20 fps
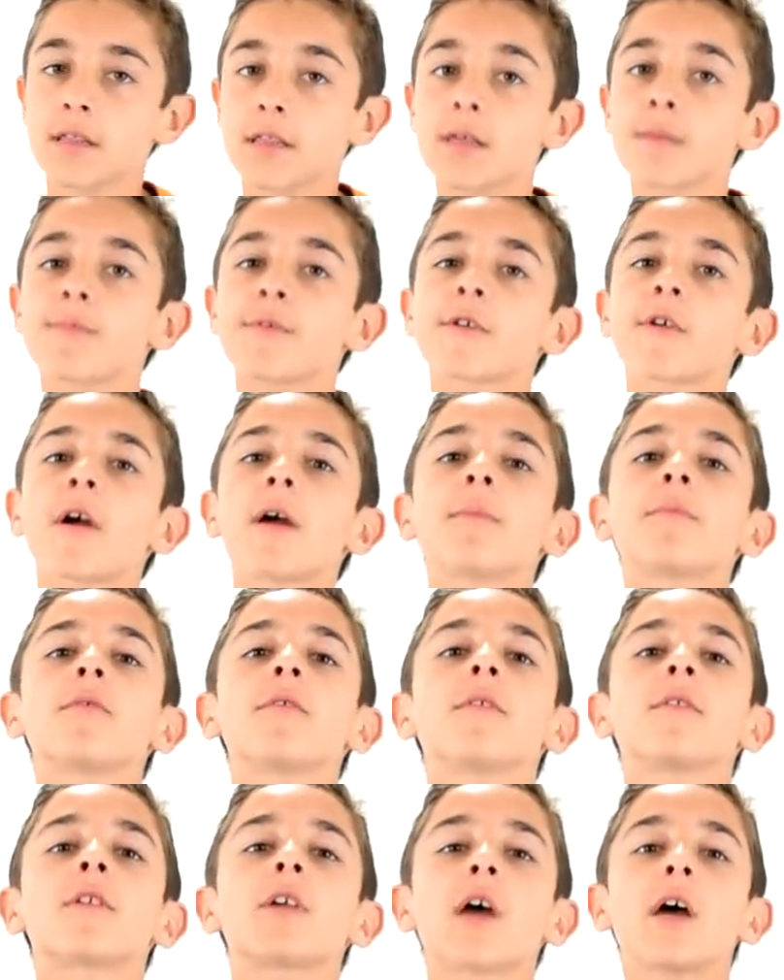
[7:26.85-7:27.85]
Subscribe to
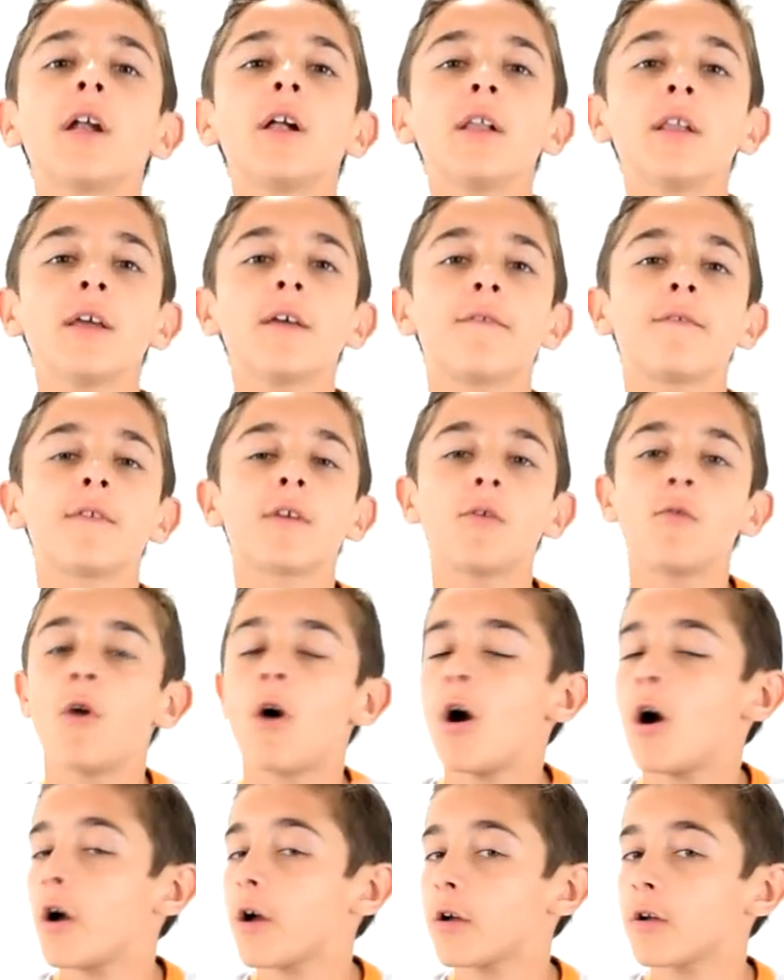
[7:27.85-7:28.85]
the channel if you
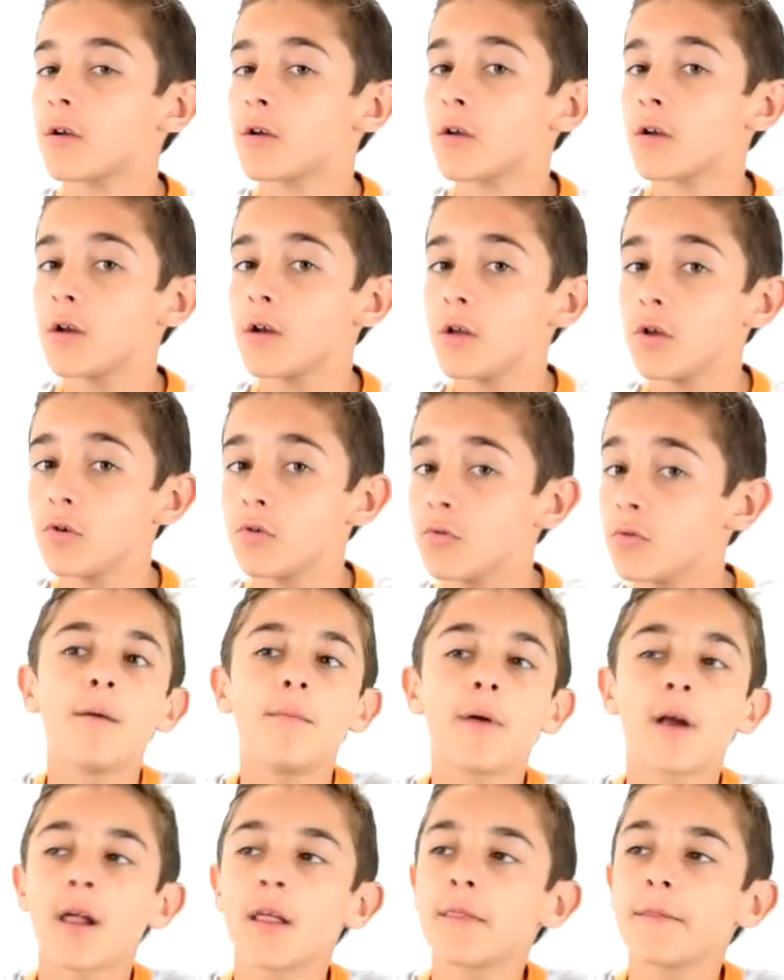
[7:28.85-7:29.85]
are new.
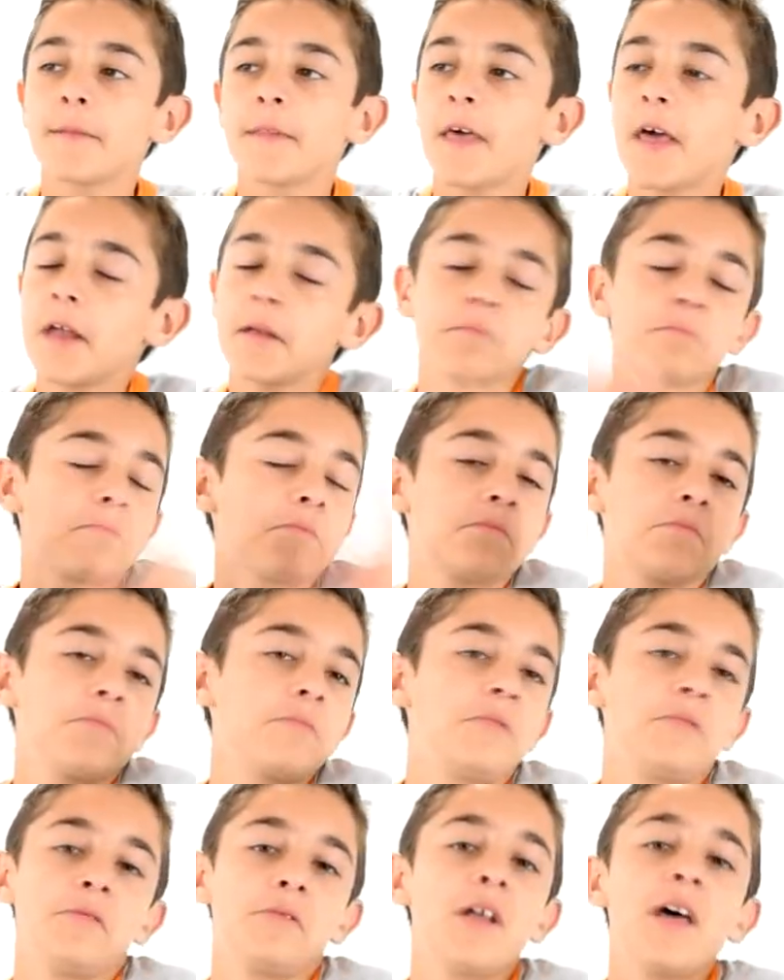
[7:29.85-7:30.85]
But other than
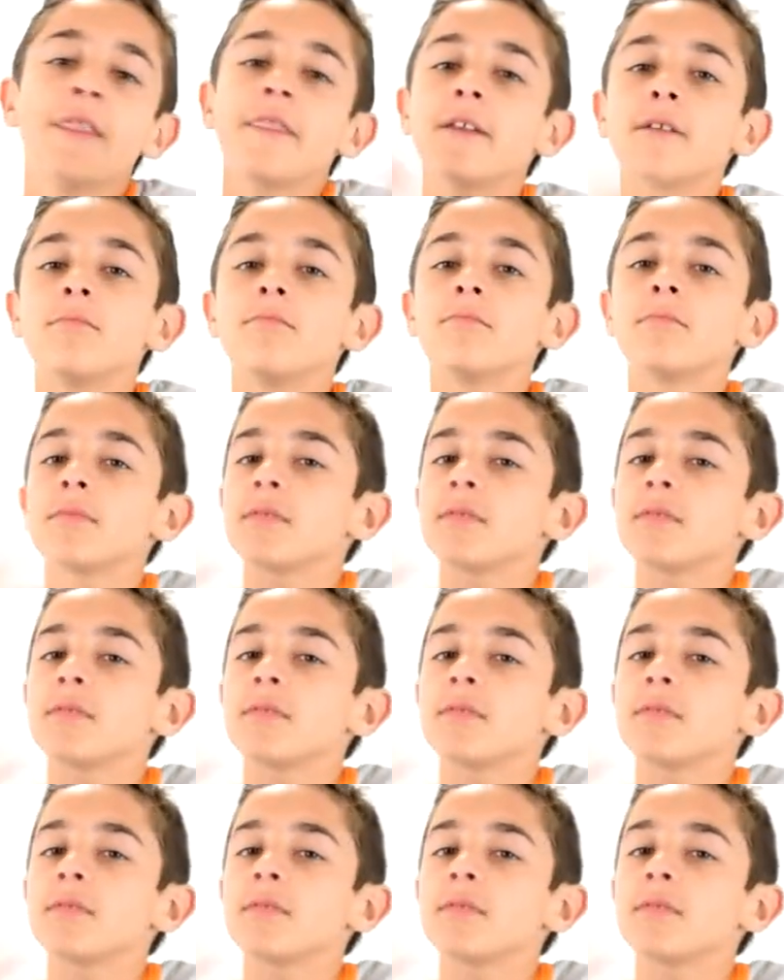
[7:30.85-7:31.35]
that, nothing.